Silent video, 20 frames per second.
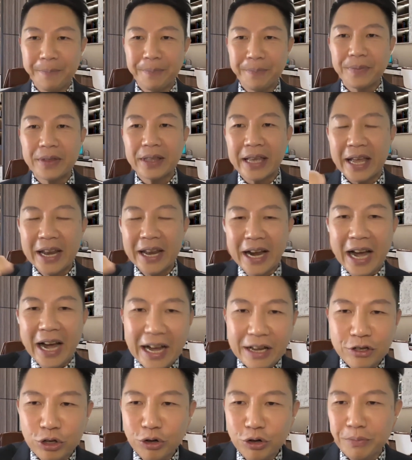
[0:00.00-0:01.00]
can I
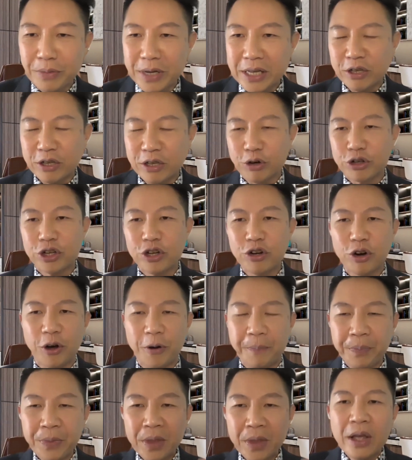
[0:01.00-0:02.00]
ask you, Mr.
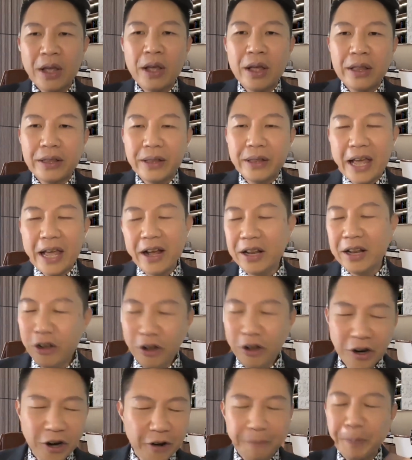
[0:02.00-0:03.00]
Ohshiro, a
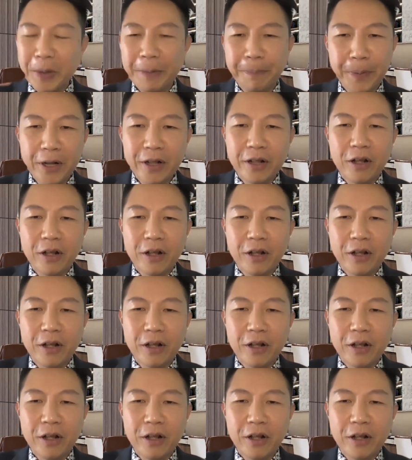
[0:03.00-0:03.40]
lot of people